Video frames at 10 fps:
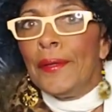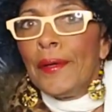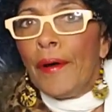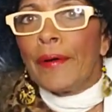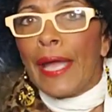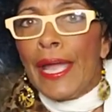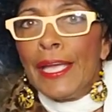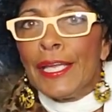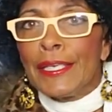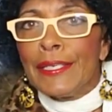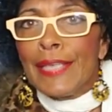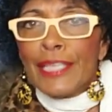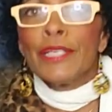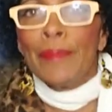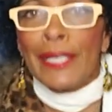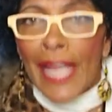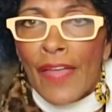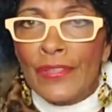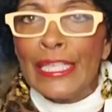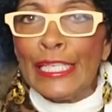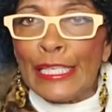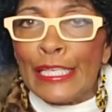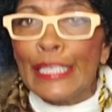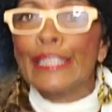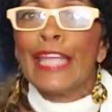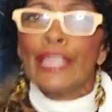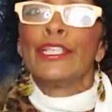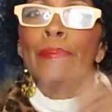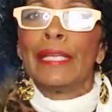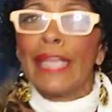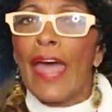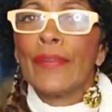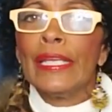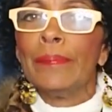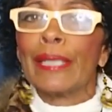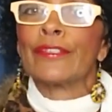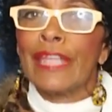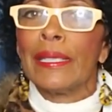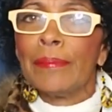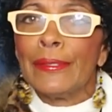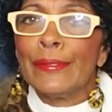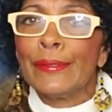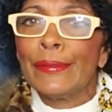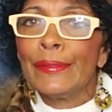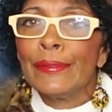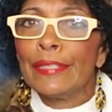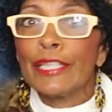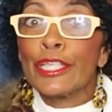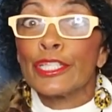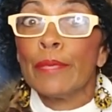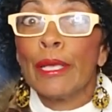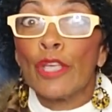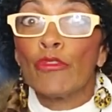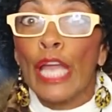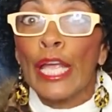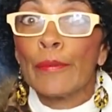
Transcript: Okay, that should have been Kathleen. That should have been Kathleen make a statement. That just didn't make no damn